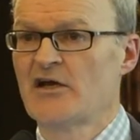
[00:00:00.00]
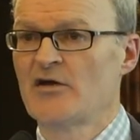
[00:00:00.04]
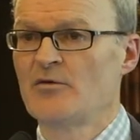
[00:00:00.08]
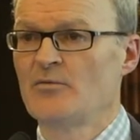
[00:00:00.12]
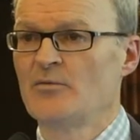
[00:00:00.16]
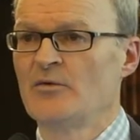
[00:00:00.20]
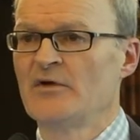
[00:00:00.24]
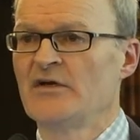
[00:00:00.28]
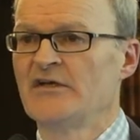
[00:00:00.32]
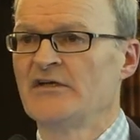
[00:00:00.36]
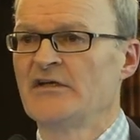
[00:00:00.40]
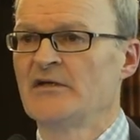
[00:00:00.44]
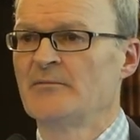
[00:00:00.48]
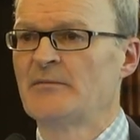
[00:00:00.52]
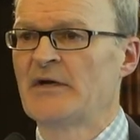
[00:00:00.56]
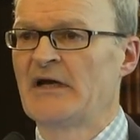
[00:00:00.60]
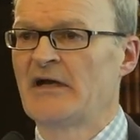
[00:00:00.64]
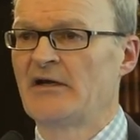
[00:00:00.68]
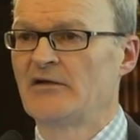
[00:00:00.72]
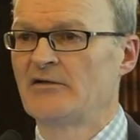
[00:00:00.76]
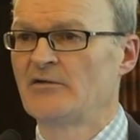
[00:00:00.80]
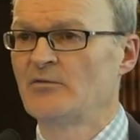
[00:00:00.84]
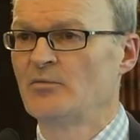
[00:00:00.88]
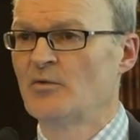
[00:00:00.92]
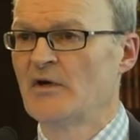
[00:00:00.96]
noteworthy
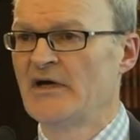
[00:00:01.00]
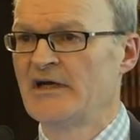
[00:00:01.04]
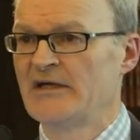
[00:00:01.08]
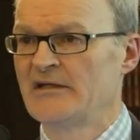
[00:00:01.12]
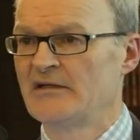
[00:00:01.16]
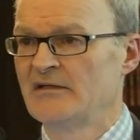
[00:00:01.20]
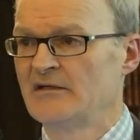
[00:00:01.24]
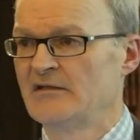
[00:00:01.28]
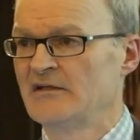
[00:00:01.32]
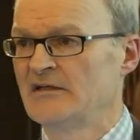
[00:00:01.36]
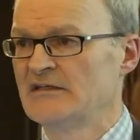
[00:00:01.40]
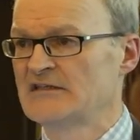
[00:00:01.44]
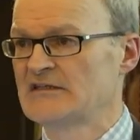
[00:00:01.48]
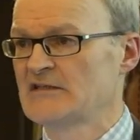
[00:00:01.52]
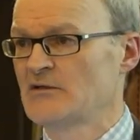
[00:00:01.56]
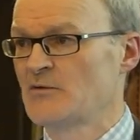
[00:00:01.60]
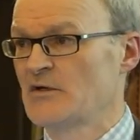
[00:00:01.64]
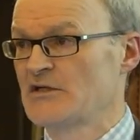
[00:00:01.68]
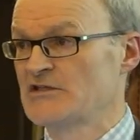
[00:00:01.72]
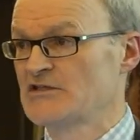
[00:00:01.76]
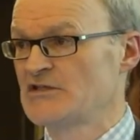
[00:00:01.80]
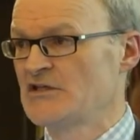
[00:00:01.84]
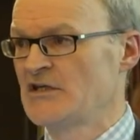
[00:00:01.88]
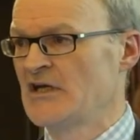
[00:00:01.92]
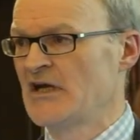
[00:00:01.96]
about the way that this
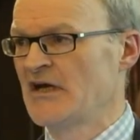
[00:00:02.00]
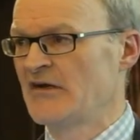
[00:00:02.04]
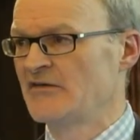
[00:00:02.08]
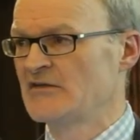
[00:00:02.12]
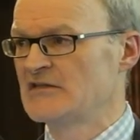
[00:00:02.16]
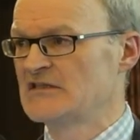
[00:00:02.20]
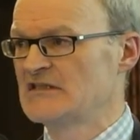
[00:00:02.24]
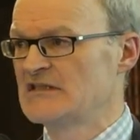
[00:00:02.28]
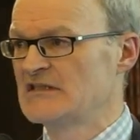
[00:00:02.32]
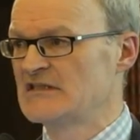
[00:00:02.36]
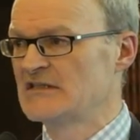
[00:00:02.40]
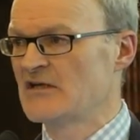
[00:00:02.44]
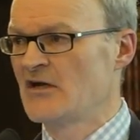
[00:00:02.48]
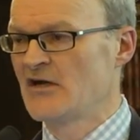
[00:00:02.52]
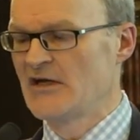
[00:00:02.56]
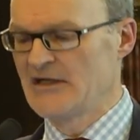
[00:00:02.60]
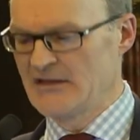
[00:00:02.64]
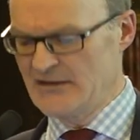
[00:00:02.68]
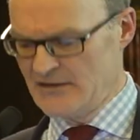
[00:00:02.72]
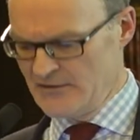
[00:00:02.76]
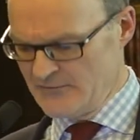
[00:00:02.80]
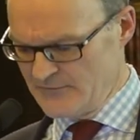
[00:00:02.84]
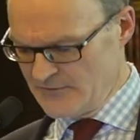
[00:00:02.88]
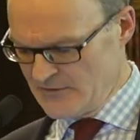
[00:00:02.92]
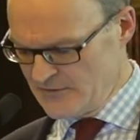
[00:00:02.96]
questionnaire is
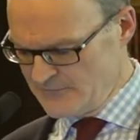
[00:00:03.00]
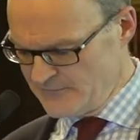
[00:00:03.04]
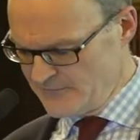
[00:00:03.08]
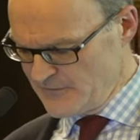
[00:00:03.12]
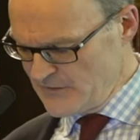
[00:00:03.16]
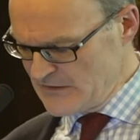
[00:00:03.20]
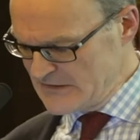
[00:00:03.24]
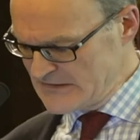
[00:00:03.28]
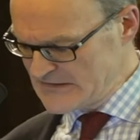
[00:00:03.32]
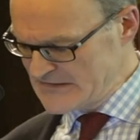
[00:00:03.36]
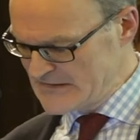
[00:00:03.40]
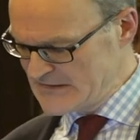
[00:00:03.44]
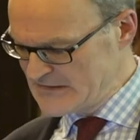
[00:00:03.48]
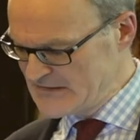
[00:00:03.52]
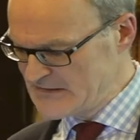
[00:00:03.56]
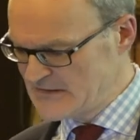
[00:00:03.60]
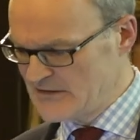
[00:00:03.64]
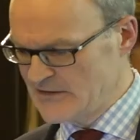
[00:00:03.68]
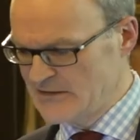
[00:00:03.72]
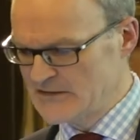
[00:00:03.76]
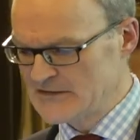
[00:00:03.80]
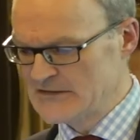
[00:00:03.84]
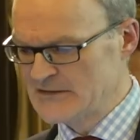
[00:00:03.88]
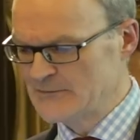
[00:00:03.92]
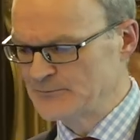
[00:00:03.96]
designed. The first is
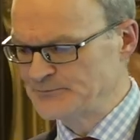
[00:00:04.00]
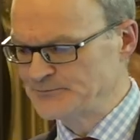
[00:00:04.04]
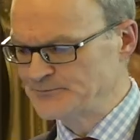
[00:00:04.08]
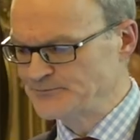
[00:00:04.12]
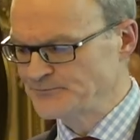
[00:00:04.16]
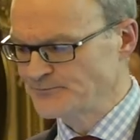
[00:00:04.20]
that